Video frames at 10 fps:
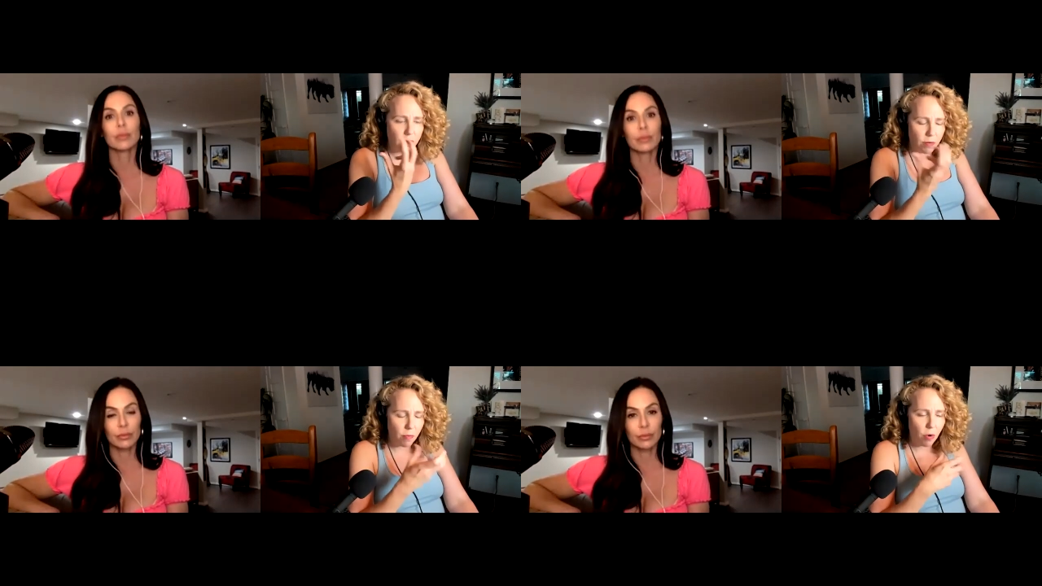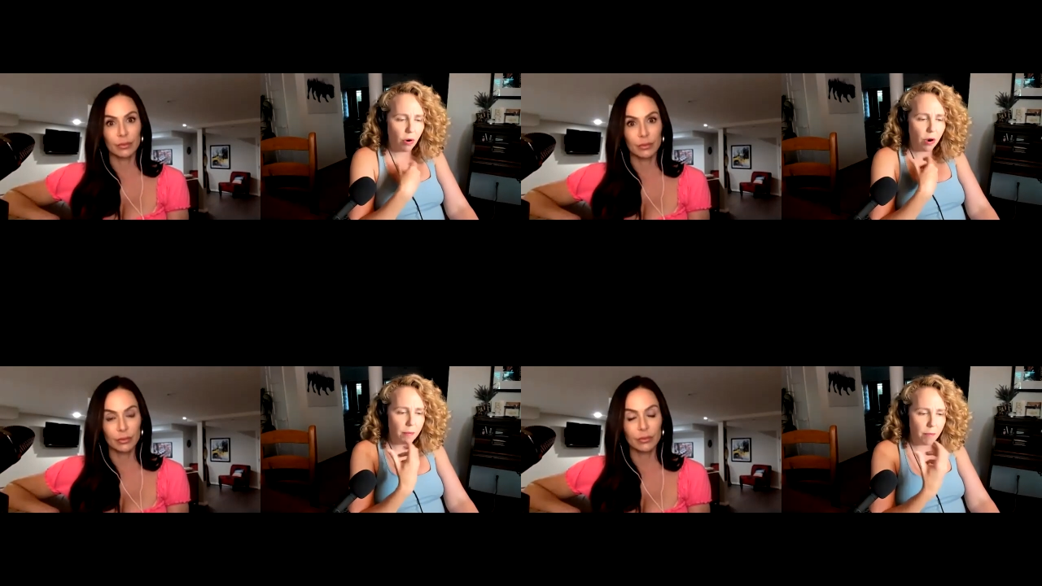Speaker 1: to do
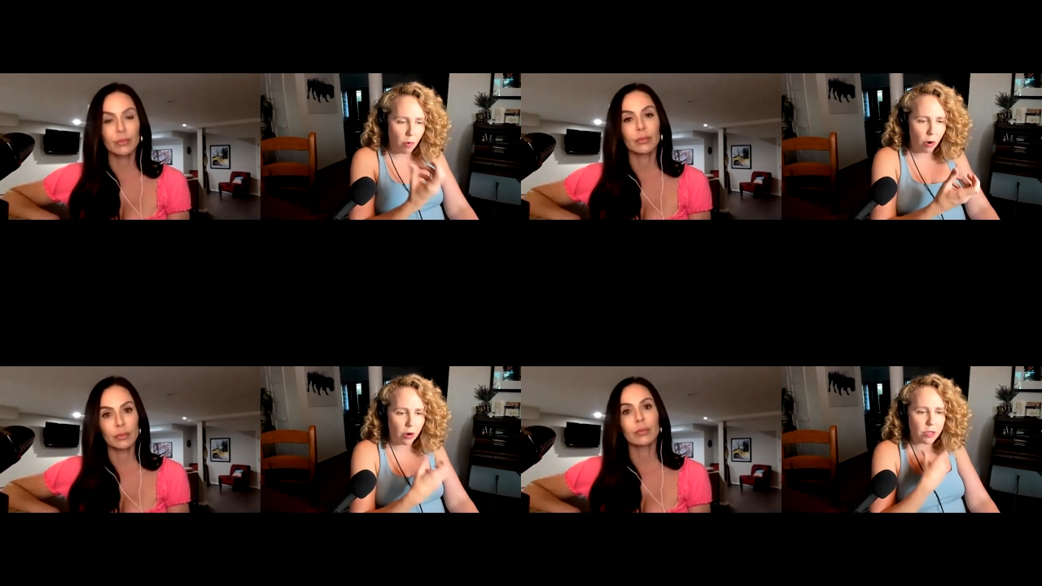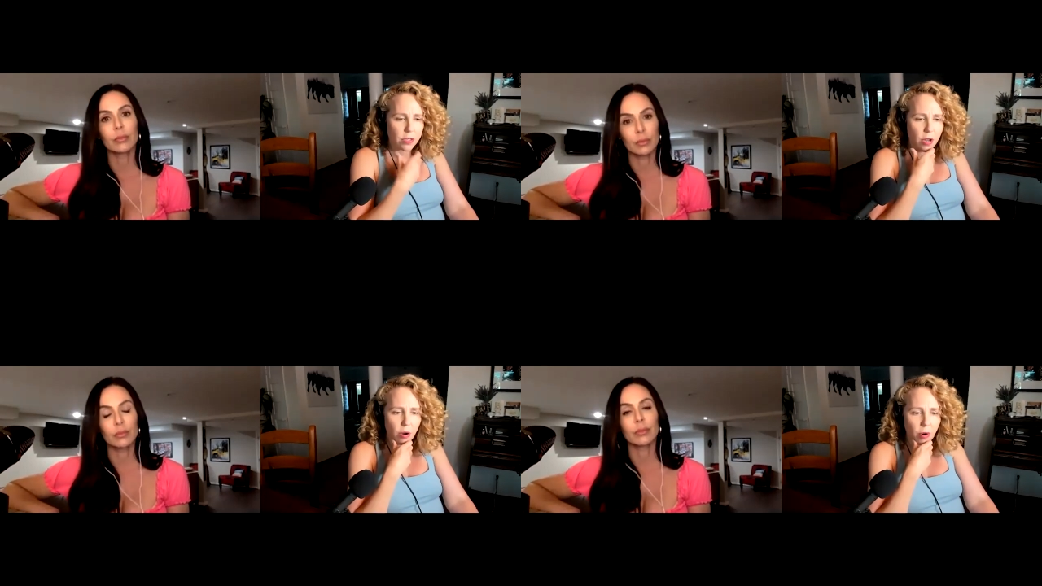more and more.
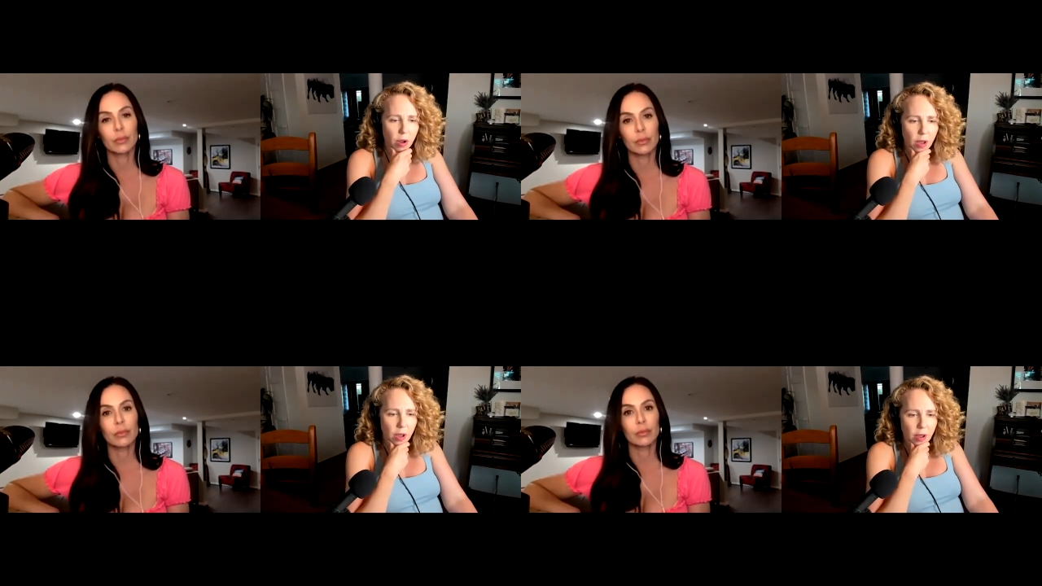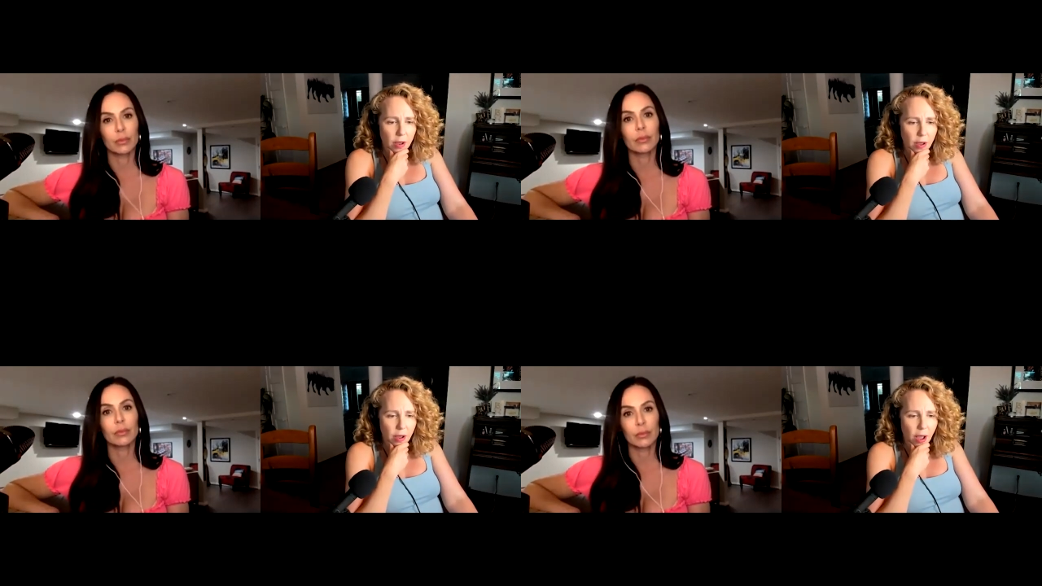So
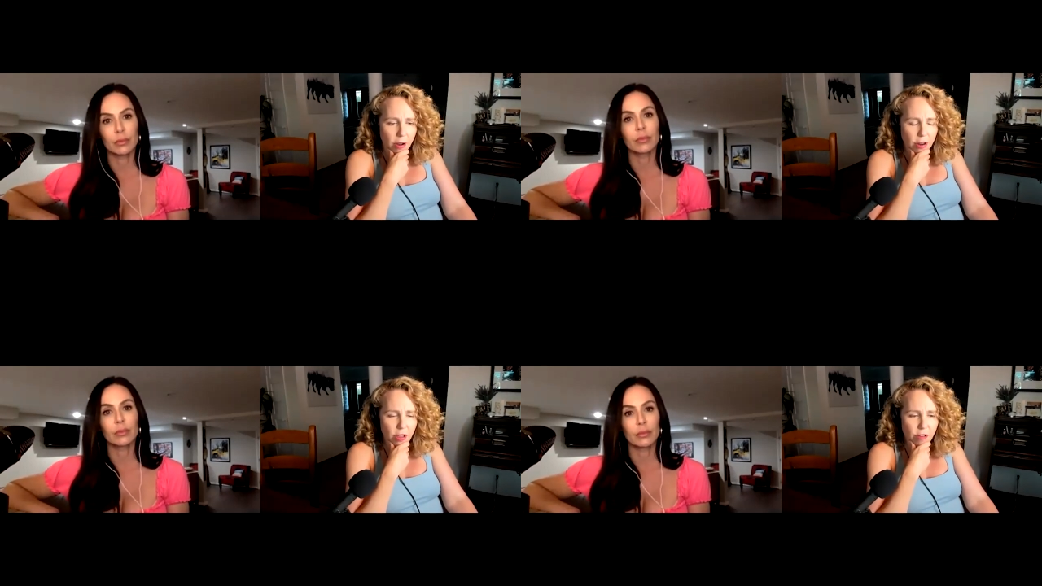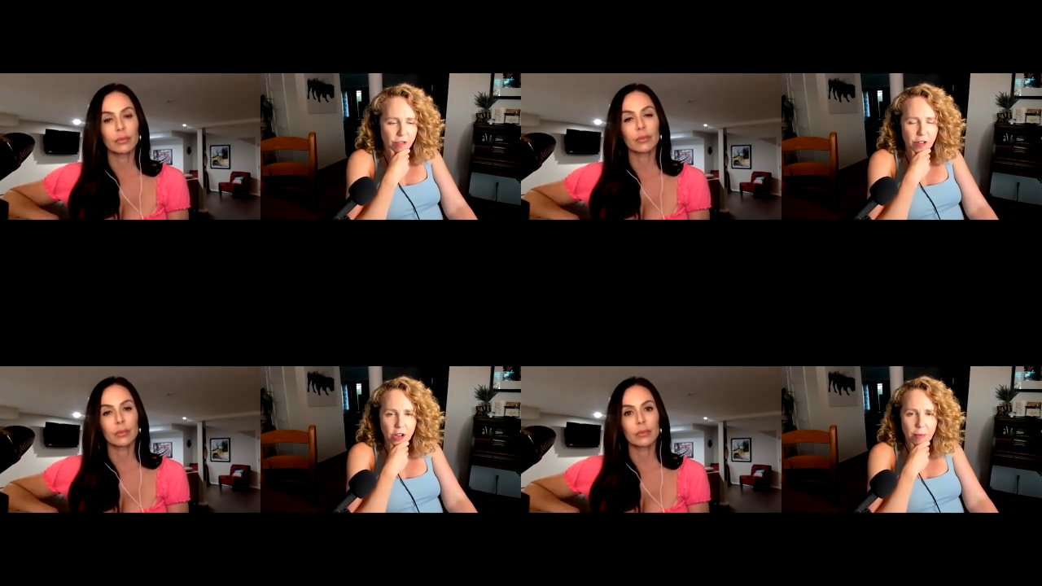how do you
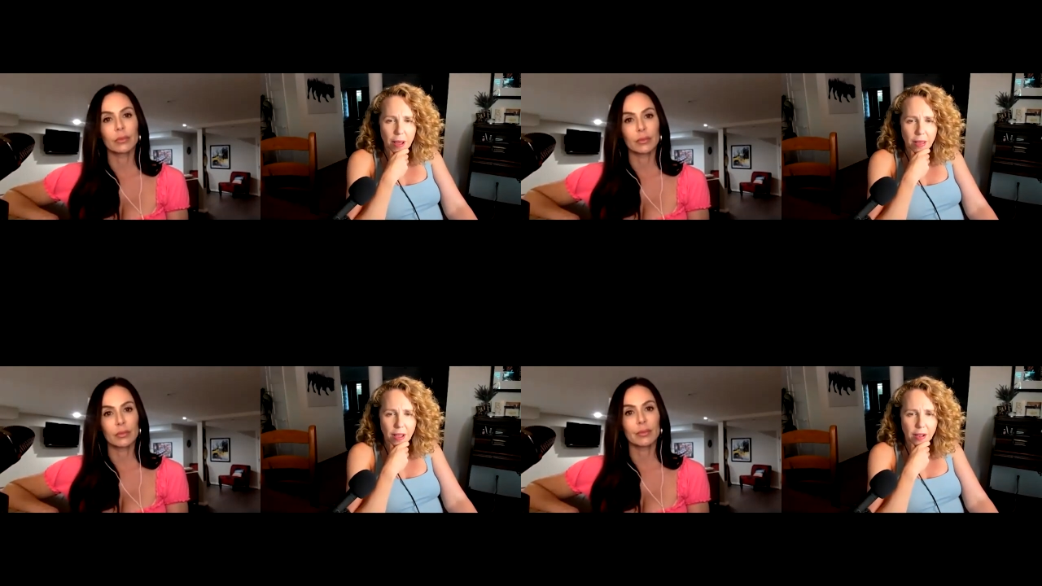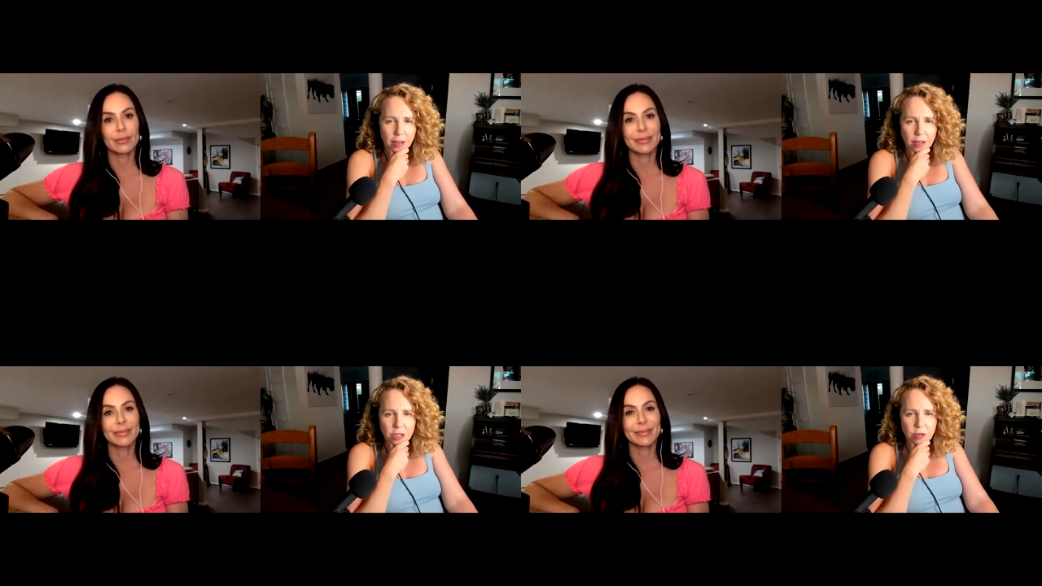feel about
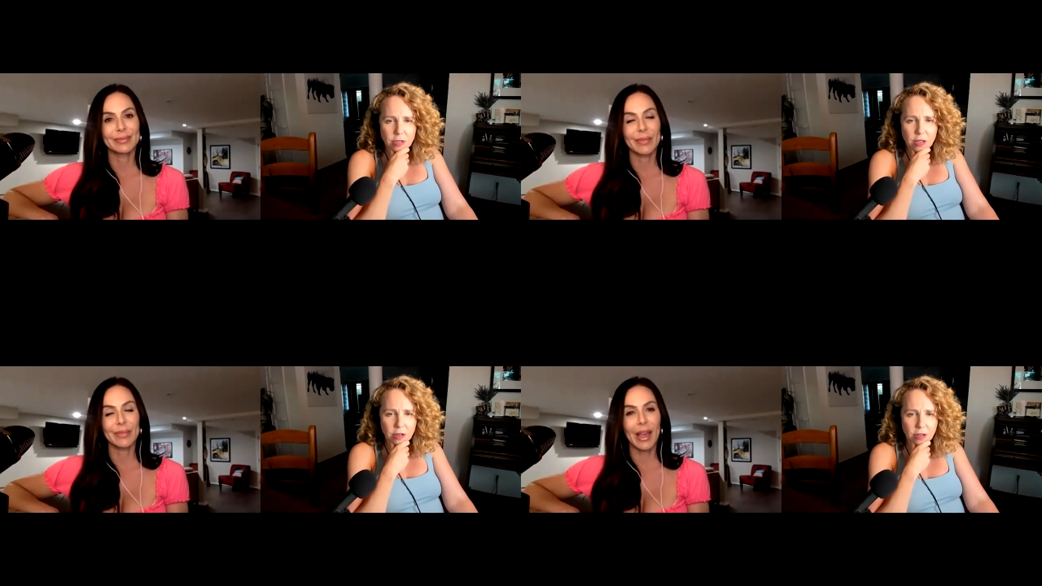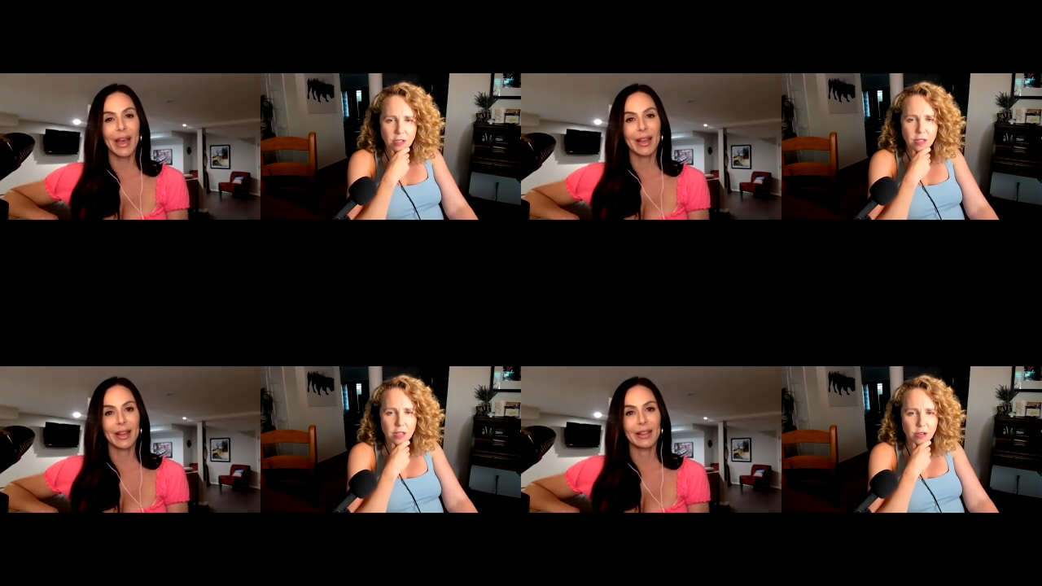that? Like, do you see
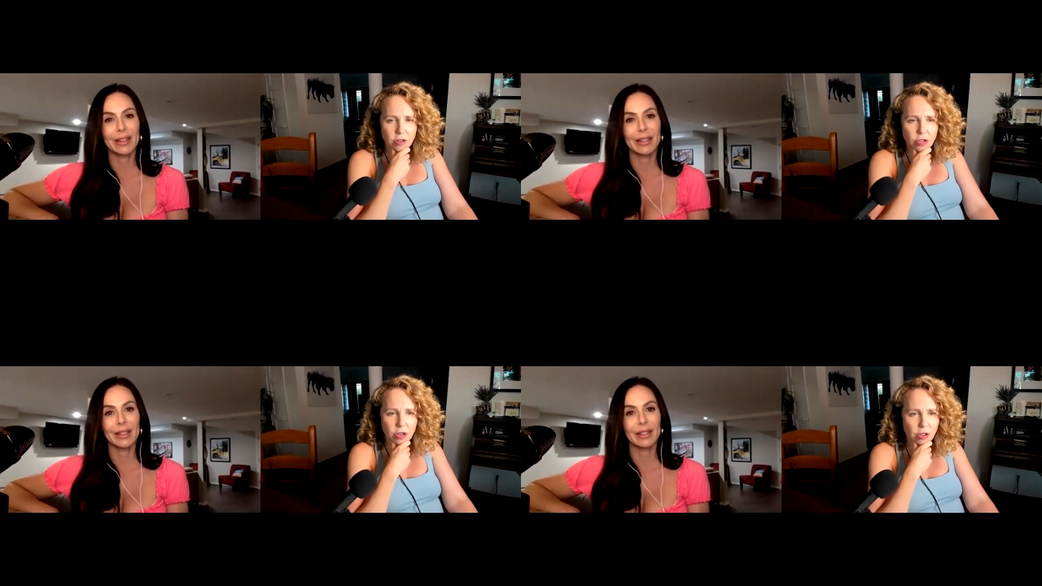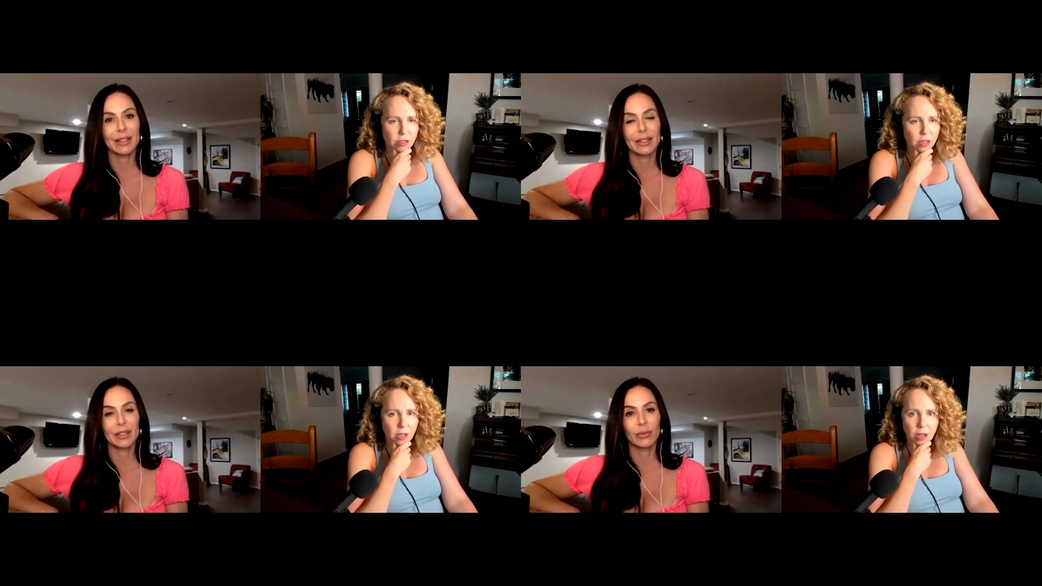girls in the industry and you